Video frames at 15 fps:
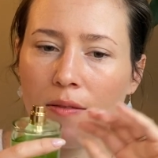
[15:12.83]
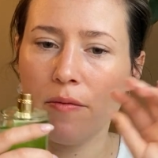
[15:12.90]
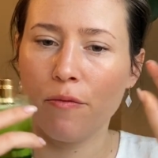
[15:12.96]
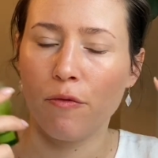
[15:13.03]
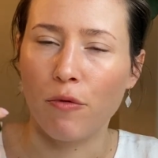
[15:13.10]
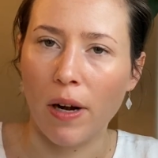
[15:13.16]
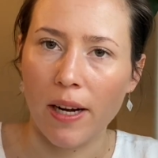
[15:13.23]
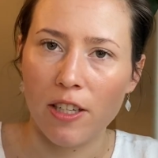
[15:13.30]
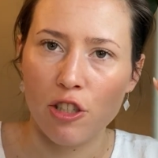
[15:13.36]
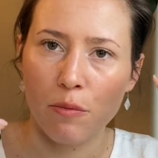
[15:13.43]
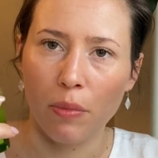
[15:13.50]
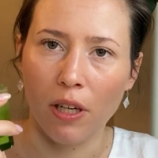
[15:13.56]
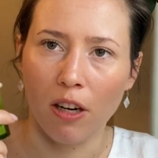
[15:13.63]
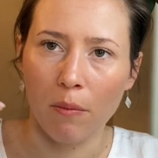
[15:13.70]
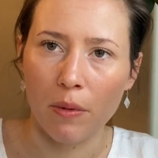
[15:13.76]
fresh
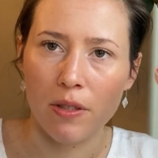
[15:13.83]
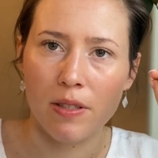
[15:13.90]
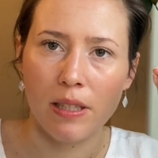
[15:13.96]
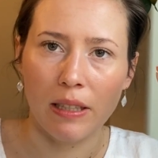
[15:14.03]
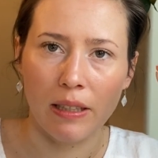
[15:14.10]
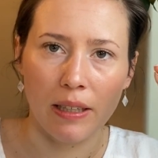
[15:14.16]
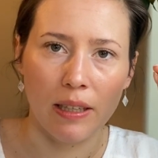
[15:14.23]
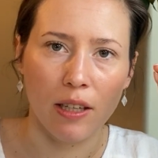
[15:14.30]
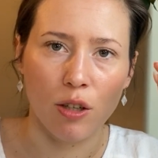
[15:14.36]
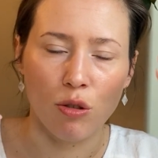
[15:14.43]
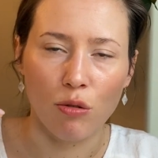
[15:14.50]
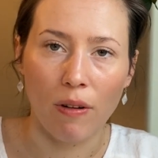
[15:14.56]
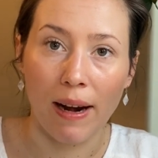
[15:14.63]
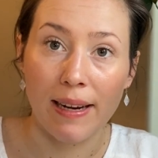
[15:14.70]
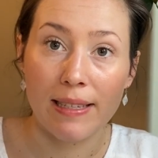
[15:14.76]
but almost in like a
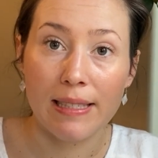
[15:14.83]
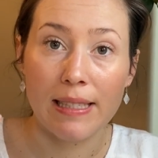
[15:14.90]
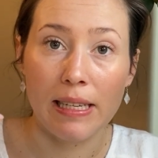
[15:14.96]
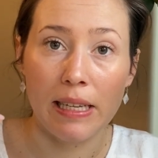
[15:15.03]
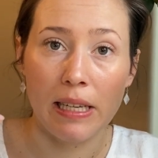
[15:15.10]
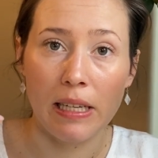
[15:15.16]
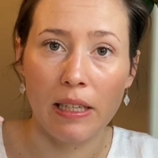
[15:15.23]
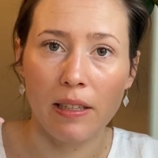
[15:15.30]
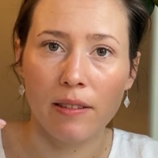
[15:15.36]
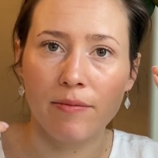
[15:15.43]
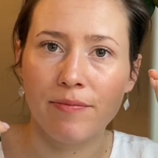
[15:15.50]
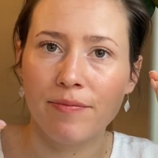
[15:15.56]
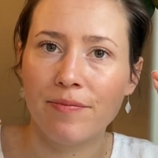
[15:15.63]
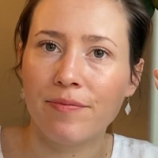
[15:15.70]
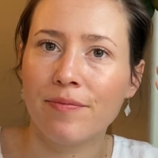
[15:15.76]
grassy
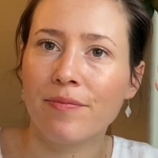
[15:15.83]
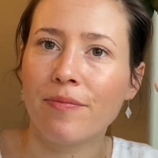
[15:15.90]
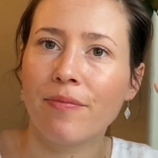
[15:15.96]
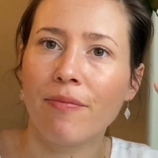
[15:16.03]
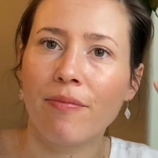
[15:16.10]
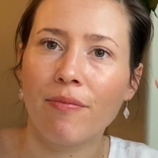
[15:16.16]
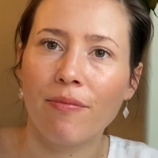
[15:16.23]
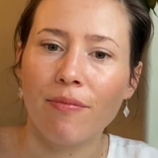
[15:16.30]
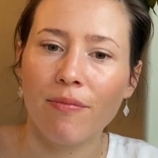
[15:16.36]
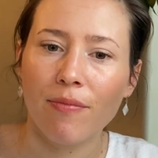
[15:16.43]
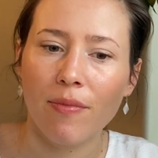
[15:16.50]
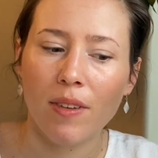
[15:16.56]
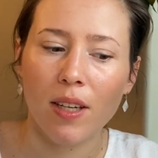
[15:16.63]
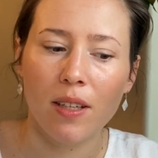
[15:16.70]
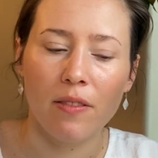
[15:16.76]

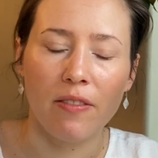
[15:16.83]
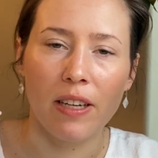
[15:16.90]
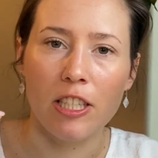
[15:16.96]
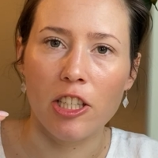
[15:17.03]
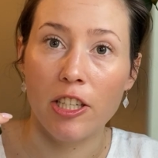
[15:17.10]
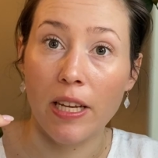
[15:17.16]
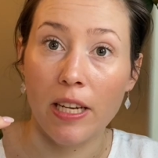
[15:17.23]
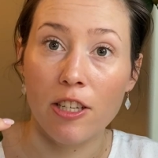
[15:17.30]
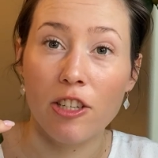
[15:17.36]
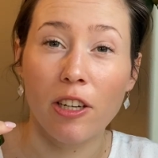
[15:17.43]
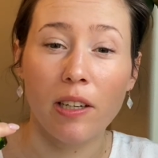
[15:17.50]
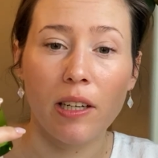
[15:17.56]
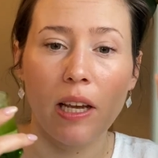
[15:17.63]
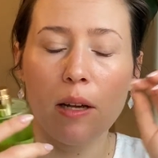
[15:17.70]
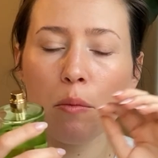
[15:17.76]

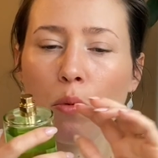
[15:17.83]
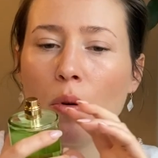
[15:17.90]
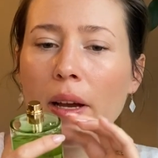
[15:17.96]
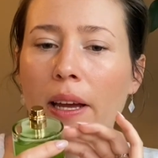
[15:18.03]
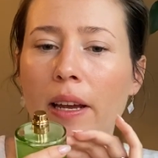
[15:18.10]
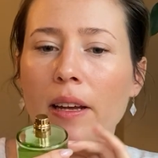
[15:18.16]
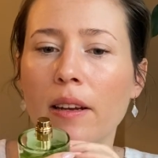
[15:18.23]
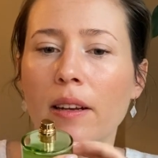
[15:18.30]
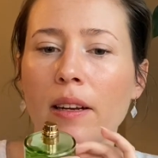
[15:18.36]
vegetation type way.